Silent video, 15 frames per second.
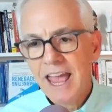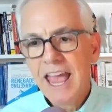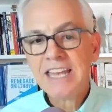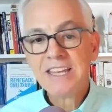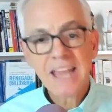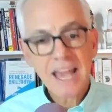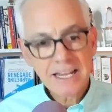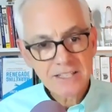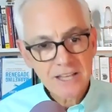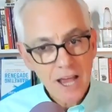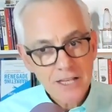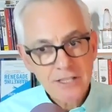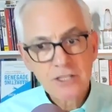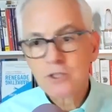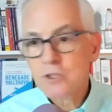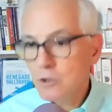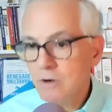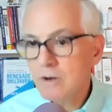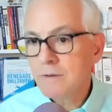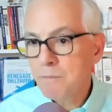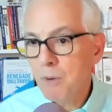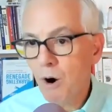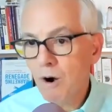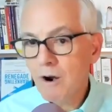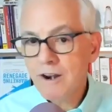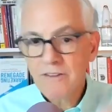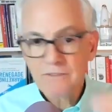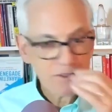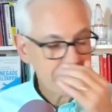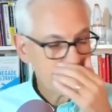And yes, a certain part
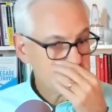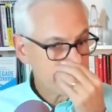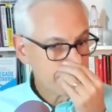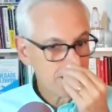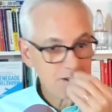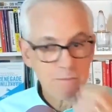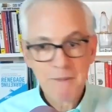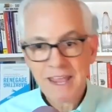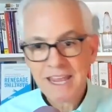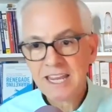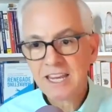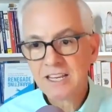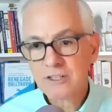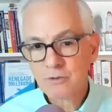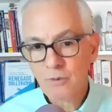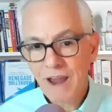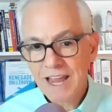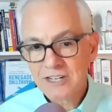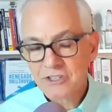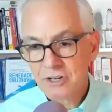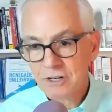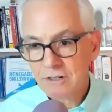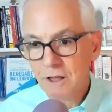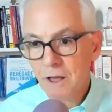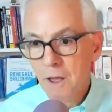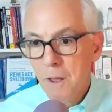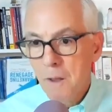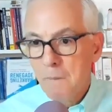of decision making is rational,